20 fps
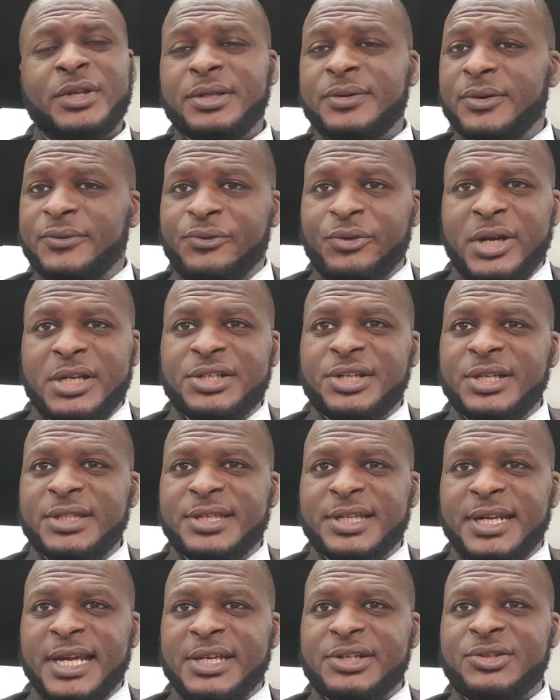French
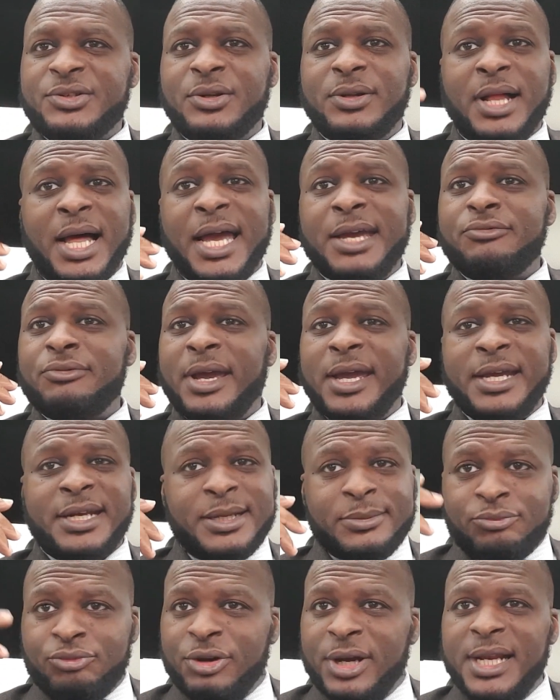international, I rated
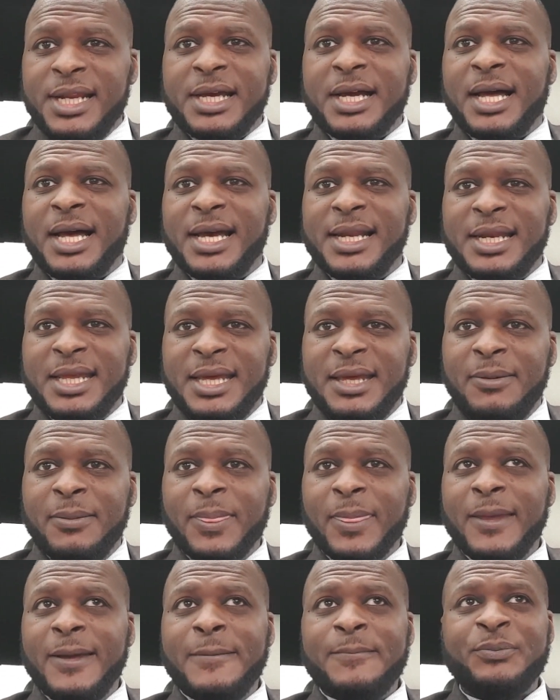him really highly.
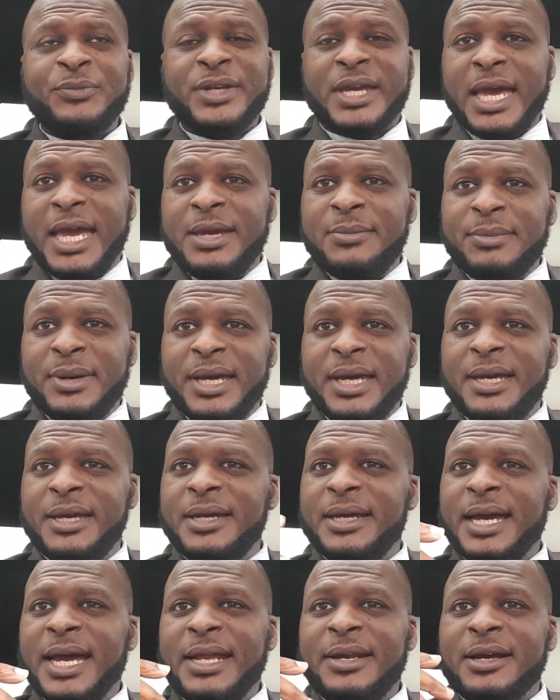Came here,
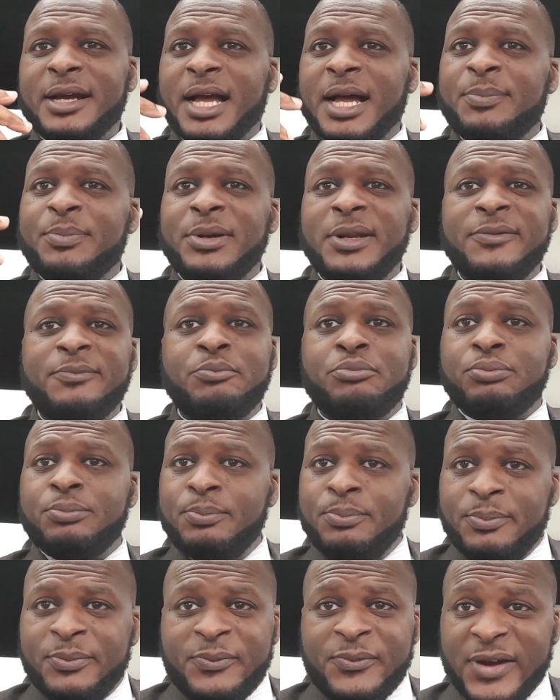had a couple of
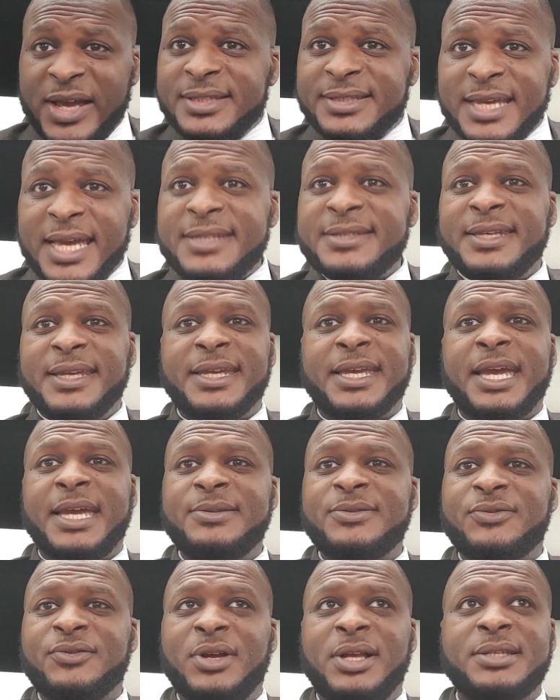fantastic
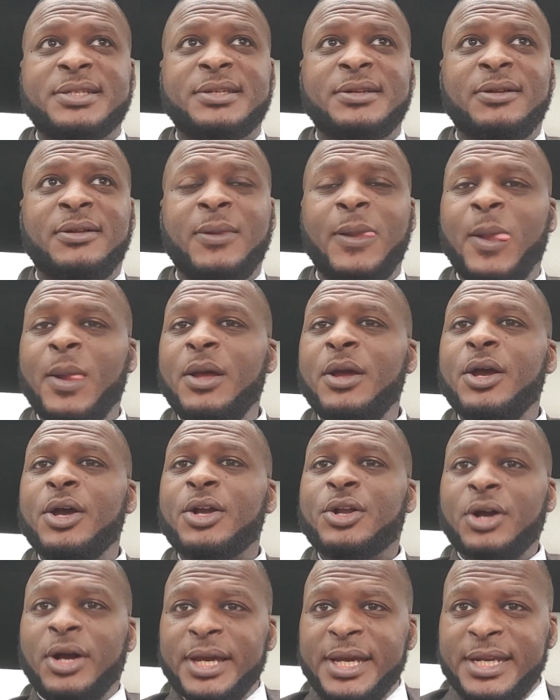games for Arsenal,
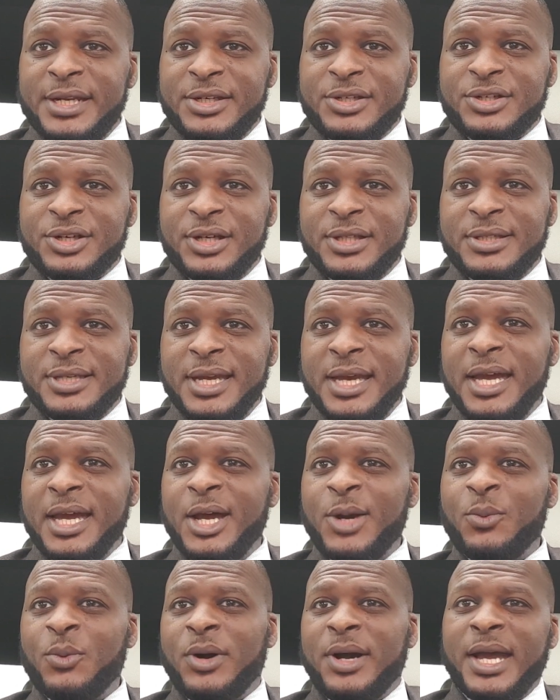got injured,
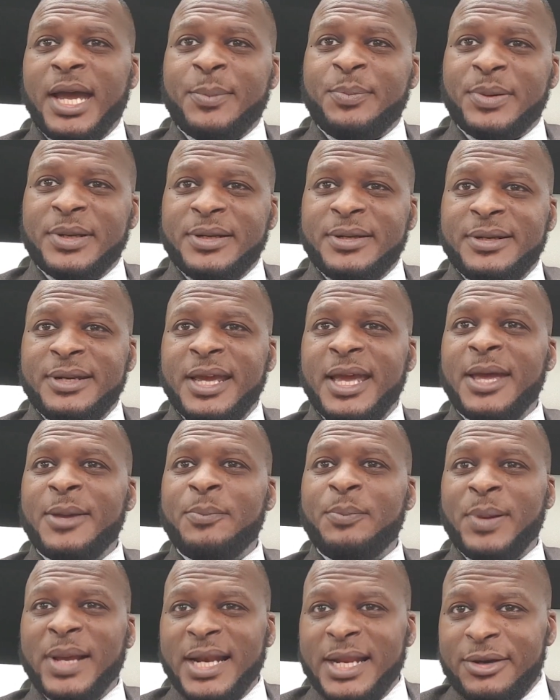and what happened?
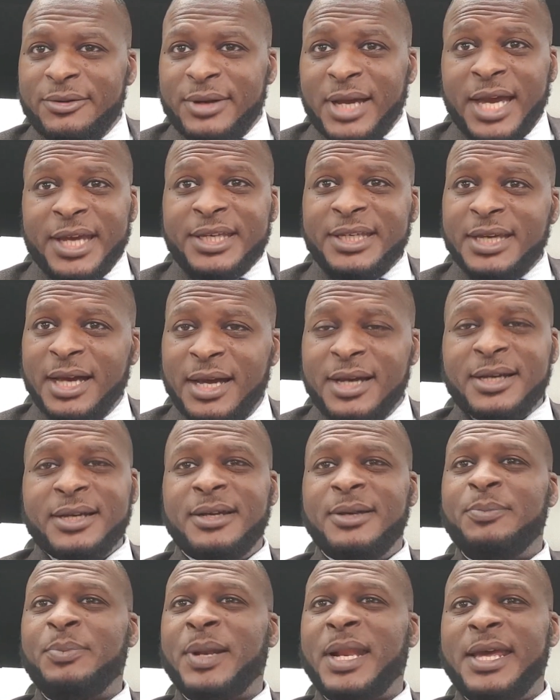A young
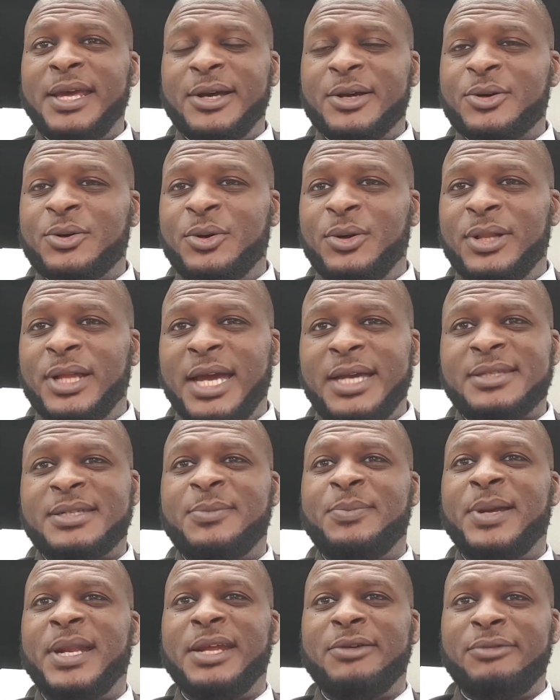player called Hector
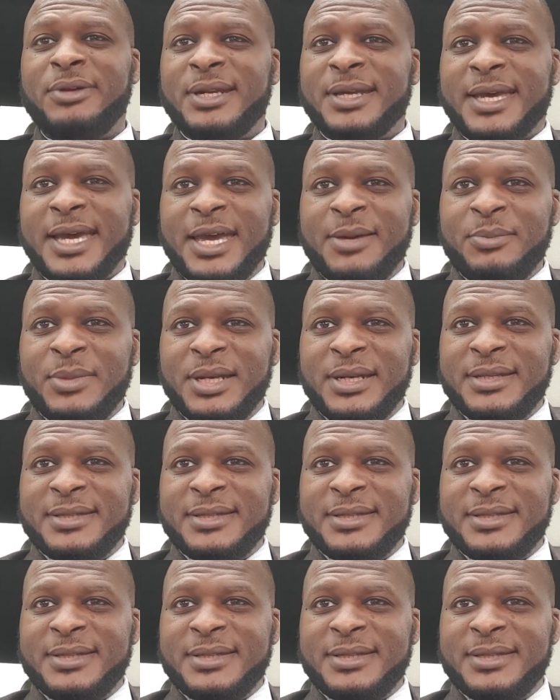Bellerin came in the